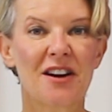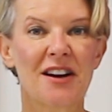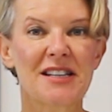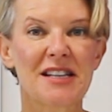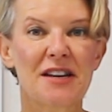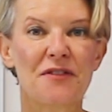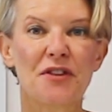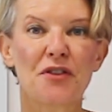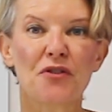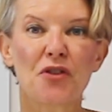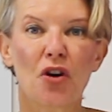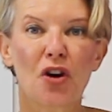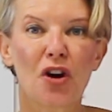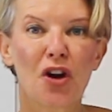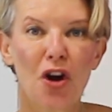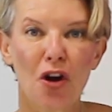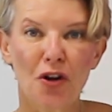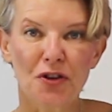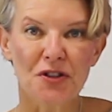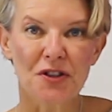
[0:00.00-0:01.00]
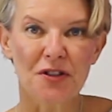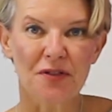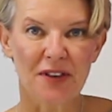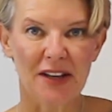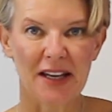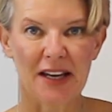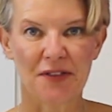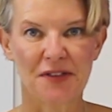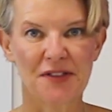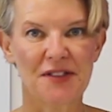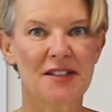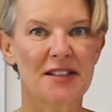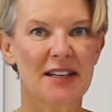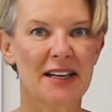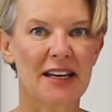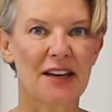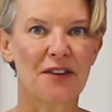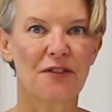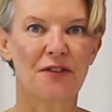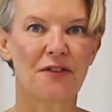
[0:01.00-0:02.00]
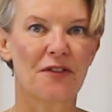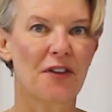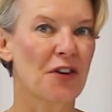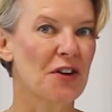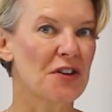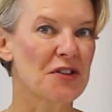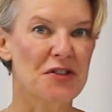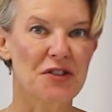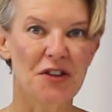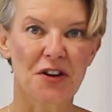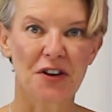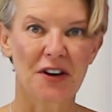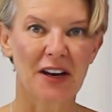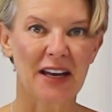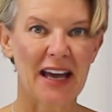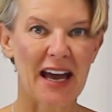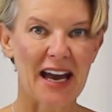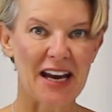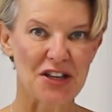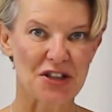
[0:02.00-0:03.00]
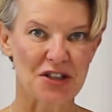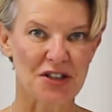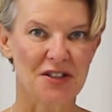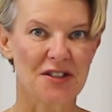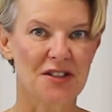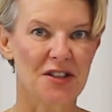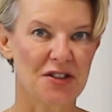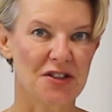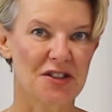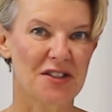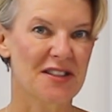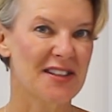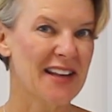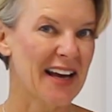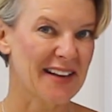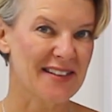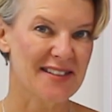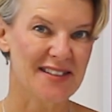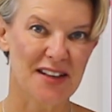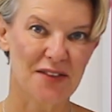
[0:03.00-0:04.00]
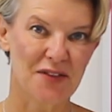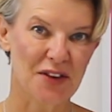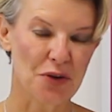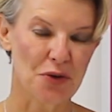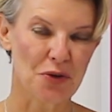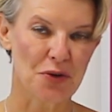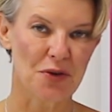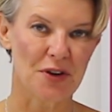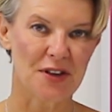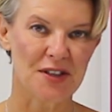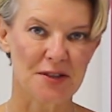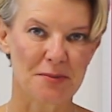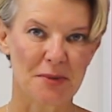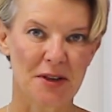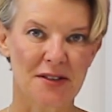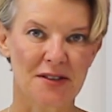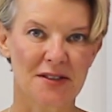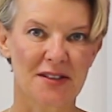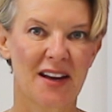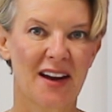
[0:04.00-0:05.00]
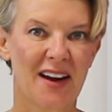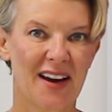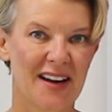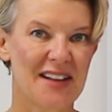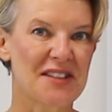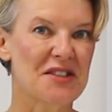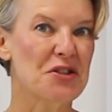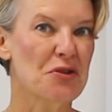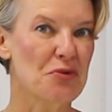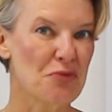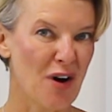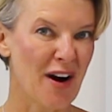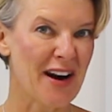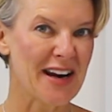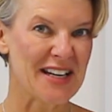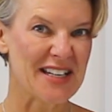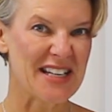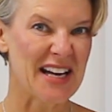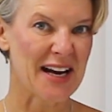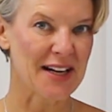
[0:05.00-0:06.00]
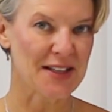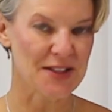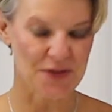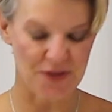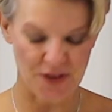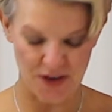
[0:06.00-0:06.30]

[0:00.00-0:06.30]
idea if you've got lots of gifts to give on a certain occasion, such as Thanksgiving or Christmas, is to write your tags